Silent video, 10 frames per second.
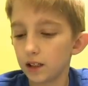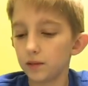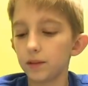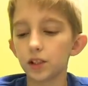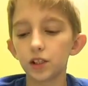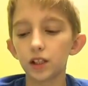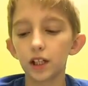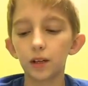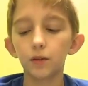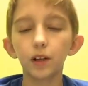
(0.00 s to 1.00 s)
which
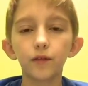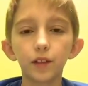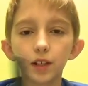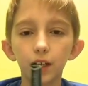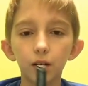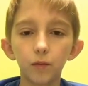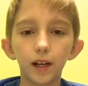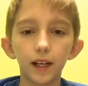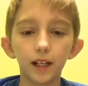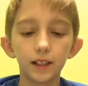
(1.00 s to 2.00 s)
I want to figure out a
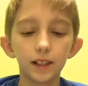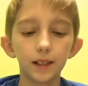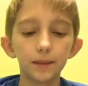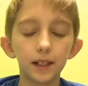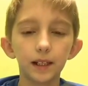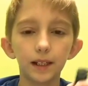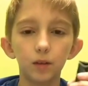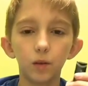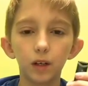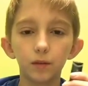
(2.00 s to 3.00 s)
way to get PLA to
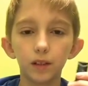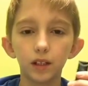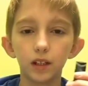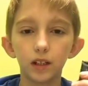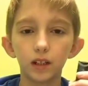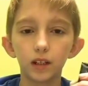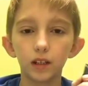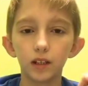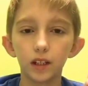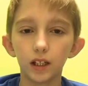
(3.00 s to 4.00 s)
work with
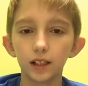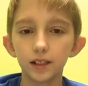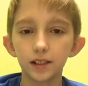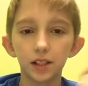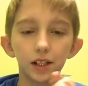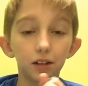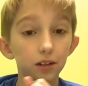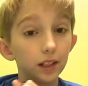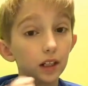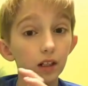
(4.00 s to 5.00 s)
this, and I'll
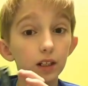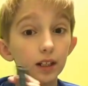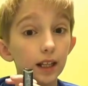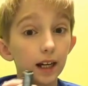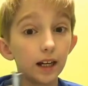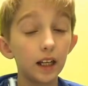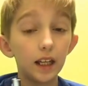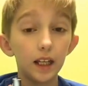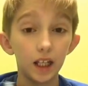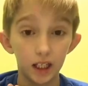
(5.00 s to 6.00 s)
get onto that
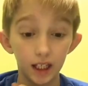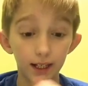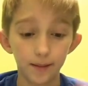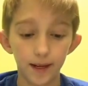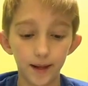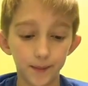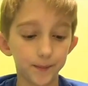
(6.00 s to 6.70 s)
in a minute.